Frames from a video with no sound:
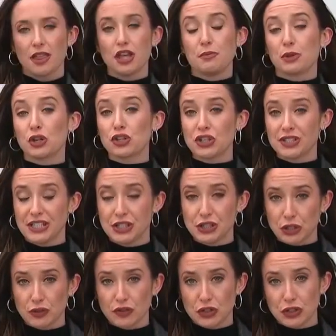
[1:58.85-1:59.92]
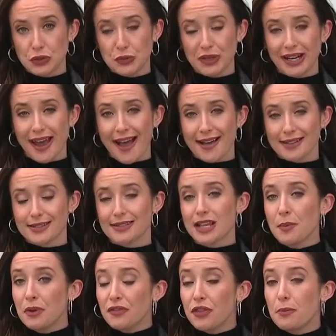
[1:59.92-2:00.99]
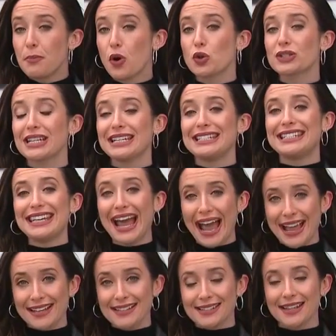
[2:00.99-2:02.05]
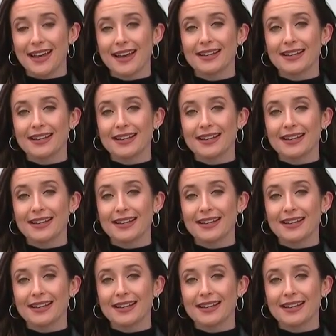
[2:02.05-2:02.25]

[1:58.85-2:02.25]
The emergency service unit has some of the most intense